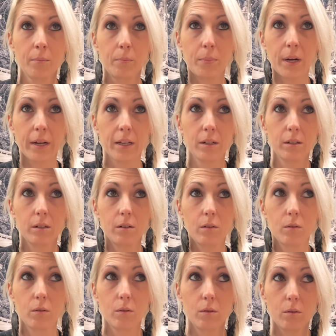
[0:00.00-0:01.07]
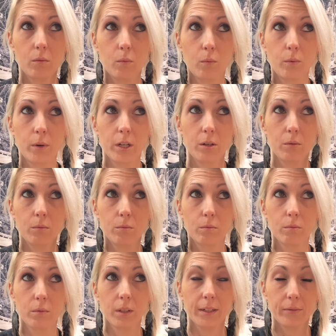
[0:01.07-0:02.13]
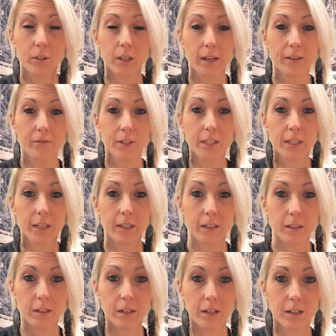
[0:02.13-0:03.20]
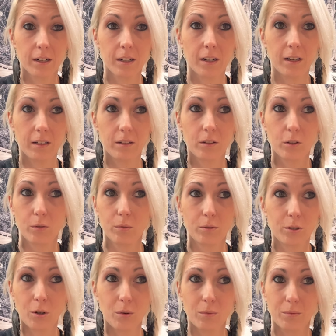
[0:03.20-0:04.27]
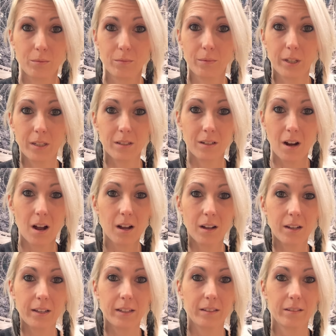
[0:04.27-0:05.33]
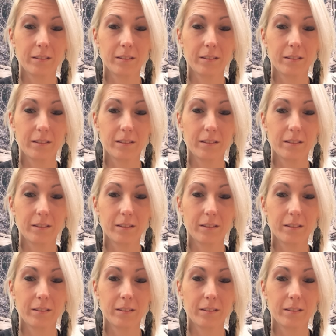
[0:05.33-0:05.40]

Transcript: but when you live a life as a healer, it's not